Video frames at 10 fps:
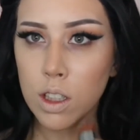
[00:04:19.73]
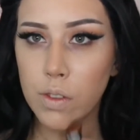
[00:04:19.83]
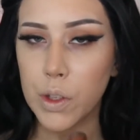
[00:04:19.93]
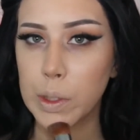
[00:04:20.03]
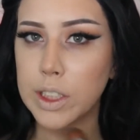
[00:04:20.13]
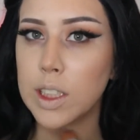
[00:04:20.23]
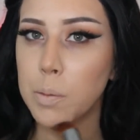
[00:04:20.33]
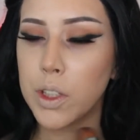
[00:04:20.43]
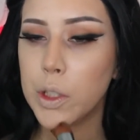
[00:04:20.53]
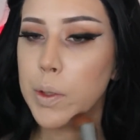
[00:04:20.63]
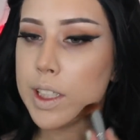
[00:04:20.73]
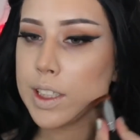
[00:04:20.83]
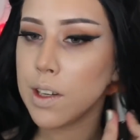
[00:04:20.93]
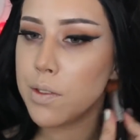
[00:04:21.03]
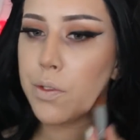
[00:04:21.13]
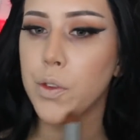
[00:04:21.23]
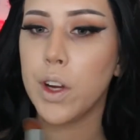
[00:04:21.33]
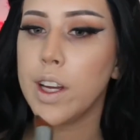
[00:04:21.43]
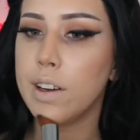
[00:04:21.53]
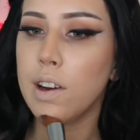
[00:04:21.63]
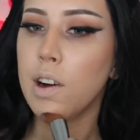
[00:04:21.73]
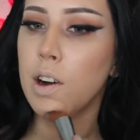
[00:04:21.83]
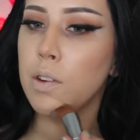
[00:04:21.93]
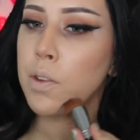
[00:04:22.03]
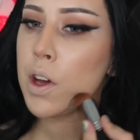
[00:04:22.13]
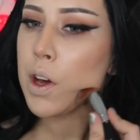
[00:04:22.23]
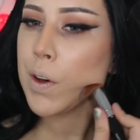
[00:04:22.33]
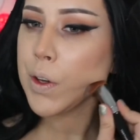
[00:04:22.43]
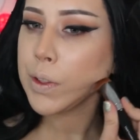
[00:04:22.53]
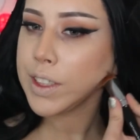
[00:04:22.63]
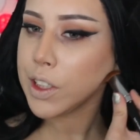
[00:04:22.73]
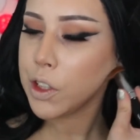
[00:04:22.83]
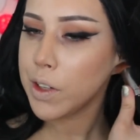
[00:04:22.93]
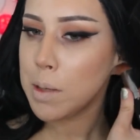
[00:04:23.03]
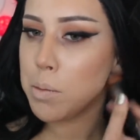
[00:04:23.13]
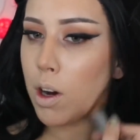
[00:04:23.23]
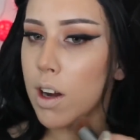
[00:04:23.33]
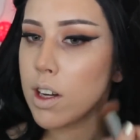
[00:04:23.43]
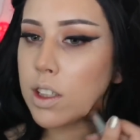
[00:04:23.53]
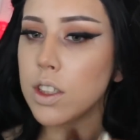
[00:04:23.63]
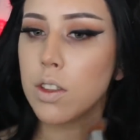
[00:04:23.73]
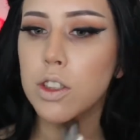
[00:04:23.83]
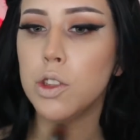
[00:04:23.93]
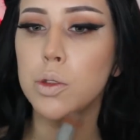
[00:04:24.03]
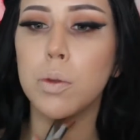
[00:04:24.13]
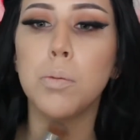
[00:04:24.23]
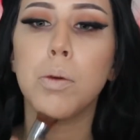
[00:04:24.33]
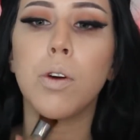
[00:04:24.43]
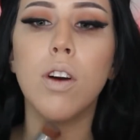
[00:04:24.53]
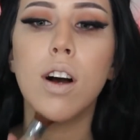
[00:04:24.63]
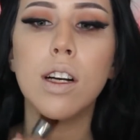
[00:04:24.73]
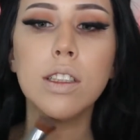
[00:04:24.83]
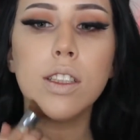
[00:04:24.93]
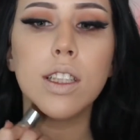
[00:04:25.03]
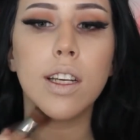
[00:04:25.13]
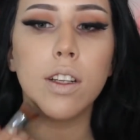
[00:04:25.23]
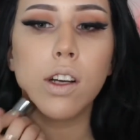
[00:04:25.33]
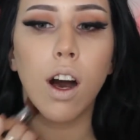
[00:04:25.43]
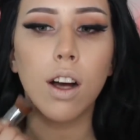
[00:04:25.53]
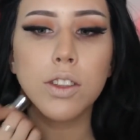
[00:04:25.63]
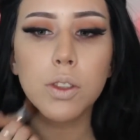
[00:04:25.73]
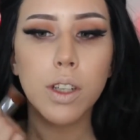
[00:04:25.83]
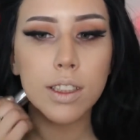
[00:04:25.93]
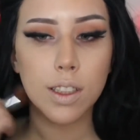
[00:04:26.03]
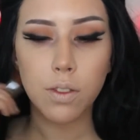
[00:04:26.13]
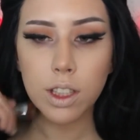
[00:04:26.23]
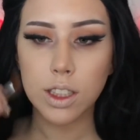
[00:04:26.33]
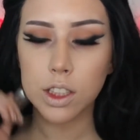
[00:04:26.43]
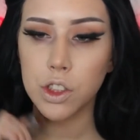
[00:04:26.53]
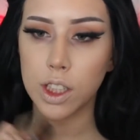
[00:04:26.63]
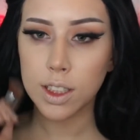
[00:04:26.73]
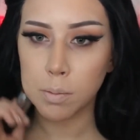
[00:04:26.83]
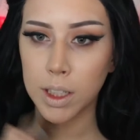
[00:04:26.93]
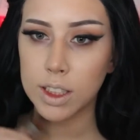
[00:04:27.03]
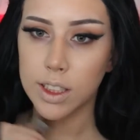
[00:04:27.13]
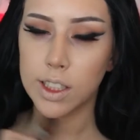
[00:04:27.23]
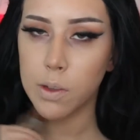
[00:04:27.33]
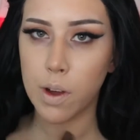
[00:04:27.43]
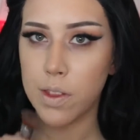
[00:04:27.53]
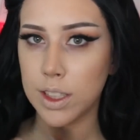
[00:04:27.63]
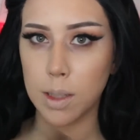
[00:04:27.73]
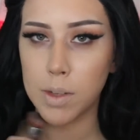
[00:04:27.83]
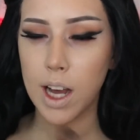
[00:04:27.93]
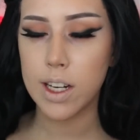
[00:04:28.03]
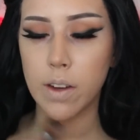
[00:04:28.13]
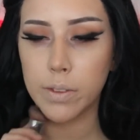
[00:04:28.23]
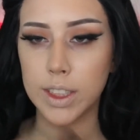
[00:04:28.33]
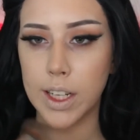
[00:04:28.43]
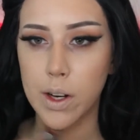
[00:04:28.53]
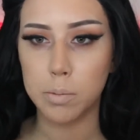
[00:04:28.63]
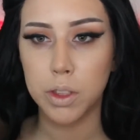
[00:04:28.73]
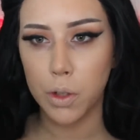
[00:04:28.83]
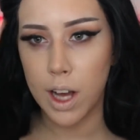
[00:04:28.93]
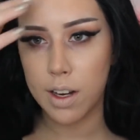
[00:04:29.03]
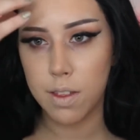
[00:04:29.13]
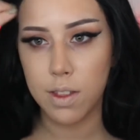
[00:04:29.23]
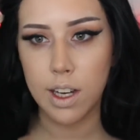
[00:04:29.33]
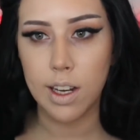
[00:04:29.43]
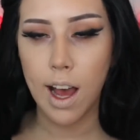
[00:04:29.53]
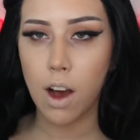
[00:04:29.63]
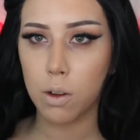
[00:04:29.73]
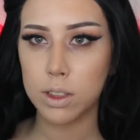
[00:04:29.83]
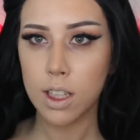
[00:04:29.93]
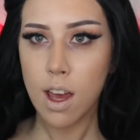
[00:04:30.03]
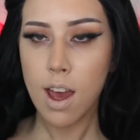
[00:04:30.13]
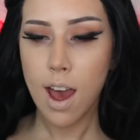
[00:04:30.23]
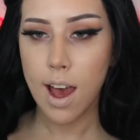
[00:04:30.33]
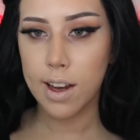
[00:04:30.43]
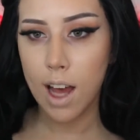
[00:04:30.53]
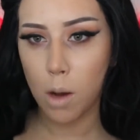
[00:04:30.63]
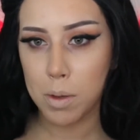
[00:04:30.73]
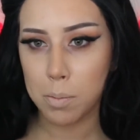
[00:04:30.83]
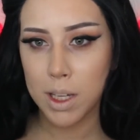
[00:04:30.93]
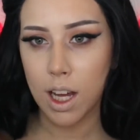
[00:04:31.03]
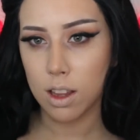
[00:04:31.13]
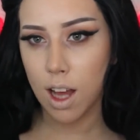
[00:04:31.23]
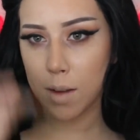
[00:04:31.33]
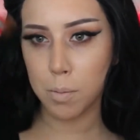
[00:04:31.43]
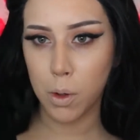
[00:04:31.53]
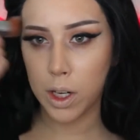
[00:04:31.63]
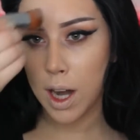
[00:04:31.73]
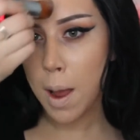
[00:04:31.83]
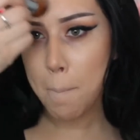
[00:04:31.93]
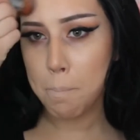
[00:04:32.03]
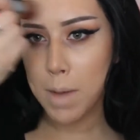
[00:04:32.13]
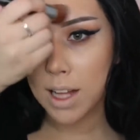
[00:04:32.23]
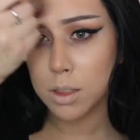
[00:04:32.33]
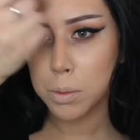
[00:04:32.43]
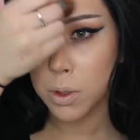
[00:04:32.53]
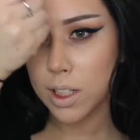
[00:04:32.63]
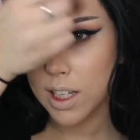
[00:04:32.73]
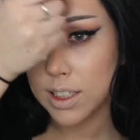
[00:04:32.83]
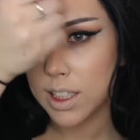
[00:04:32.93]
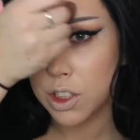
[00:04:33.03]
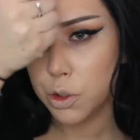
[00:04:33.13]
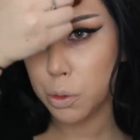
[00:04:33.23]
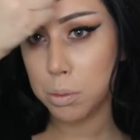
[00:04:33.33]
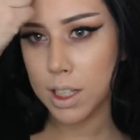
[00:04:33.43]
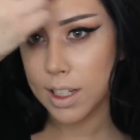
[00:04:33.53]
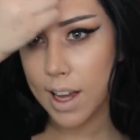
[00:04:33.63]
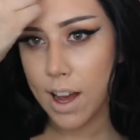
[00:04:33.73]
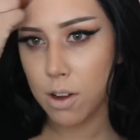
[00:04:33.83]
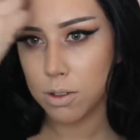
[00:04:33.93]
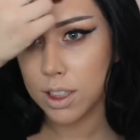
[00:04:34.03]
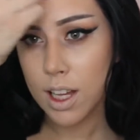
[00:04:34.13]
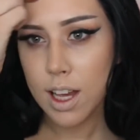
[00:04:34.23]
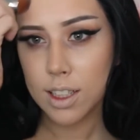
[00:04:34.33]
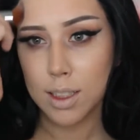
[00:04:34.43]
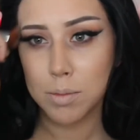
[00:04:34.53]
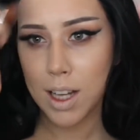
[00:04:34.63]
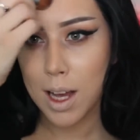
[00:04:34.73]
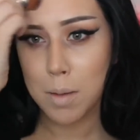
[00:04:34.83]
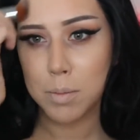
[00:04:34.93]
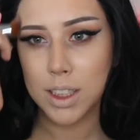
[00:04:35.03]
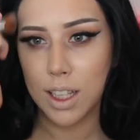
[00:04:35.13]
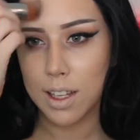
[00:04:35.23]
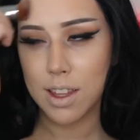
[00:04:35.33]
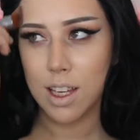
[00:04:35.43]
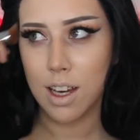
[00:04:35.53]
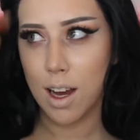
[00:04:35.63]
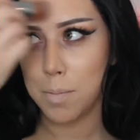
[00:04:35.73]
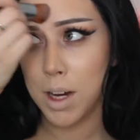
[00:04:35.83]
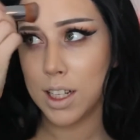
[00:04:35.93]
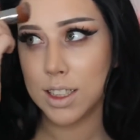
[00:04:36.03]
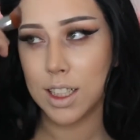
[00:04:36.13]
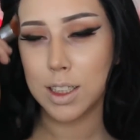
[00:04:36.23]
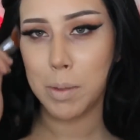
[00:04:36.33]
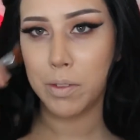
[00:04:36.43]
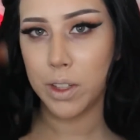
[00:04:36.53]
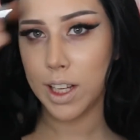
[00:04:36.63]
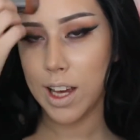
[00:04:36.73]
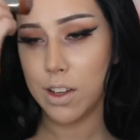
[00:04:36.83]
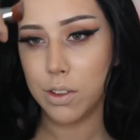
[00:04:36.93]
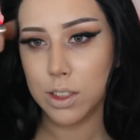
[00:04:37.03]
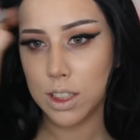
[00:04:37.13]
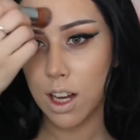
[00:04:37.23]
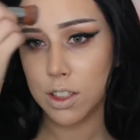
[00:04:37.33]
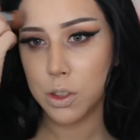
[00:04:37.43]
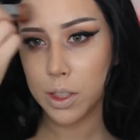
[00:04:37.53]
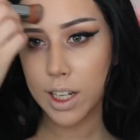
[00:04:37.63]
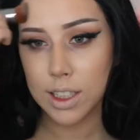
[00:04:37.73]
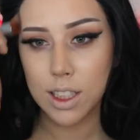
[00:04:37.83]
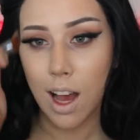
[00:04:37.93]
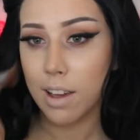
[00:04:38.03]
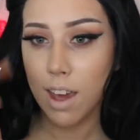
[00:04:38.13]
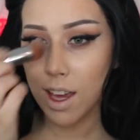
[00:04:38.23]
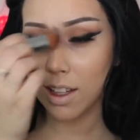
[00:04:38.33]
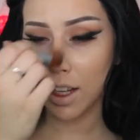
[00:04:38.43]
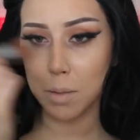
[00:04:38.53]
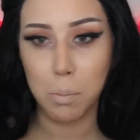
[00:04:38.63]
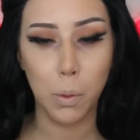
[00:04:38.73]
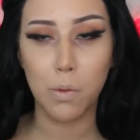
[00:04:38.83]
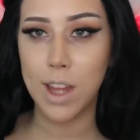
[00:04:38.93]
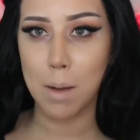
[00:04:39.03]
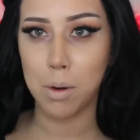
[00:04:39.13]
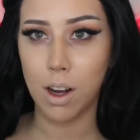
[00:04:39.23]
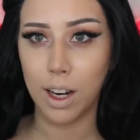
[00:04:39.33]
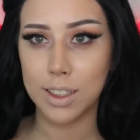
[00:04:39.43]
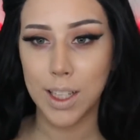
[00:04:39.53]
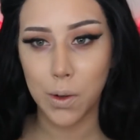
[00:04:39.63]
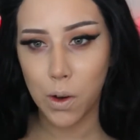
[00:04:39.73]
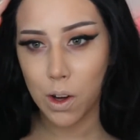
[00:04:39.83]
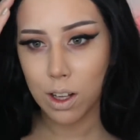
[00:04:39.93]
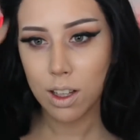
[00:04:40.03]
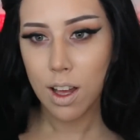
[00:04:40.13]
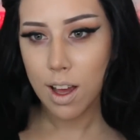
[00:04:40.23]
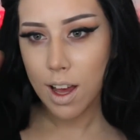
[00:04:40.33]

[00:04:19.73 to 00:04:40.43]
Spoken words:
If you're someone who is afraid of using cream products to bronze and contour, I definitely suggest mixing it with some kind of serum to kind of thin it out and help it be a lot more malleable and easy to blend out. Sometimes, like the Anastasia Beverly Hills contour kits, I can't like move that product at all,